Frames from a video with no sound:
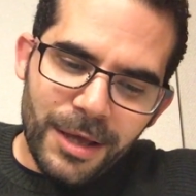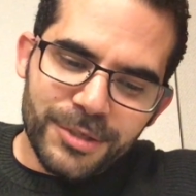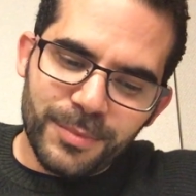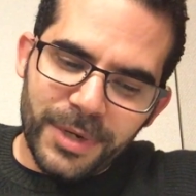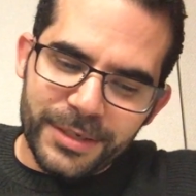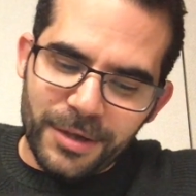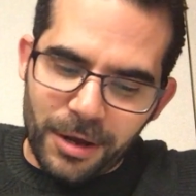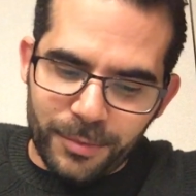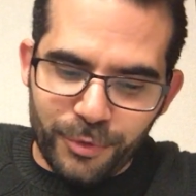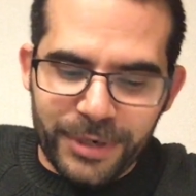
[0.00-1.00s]
So I'm gonna
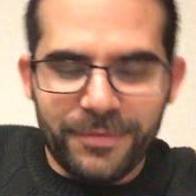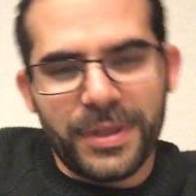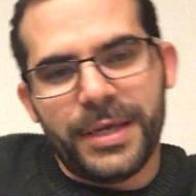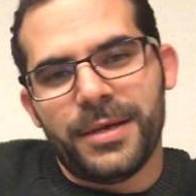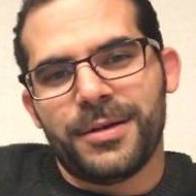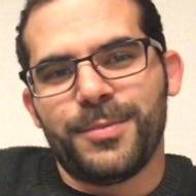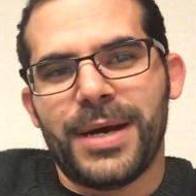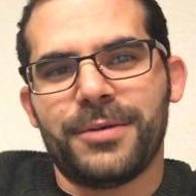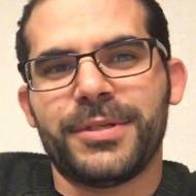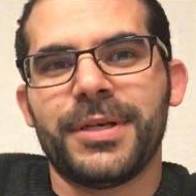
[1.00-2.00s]
talk briefly
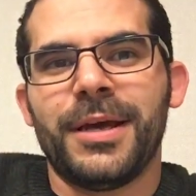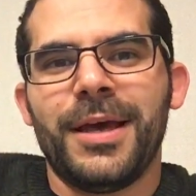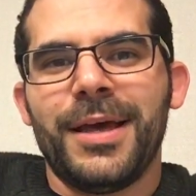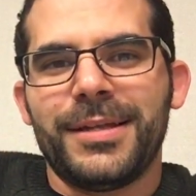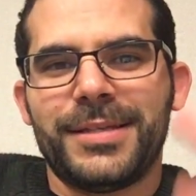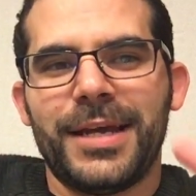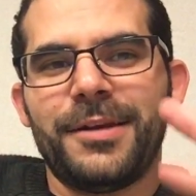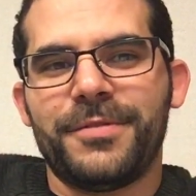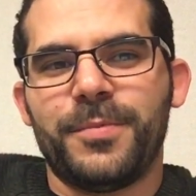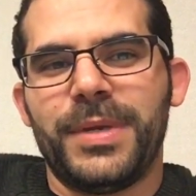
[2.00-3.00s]
about 10
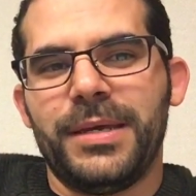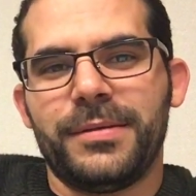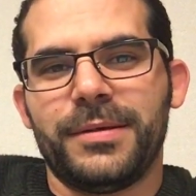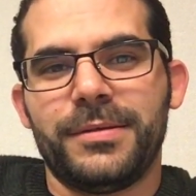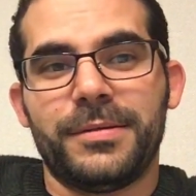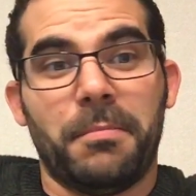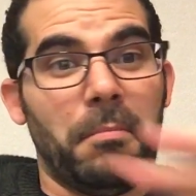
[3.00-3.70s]
of the pieces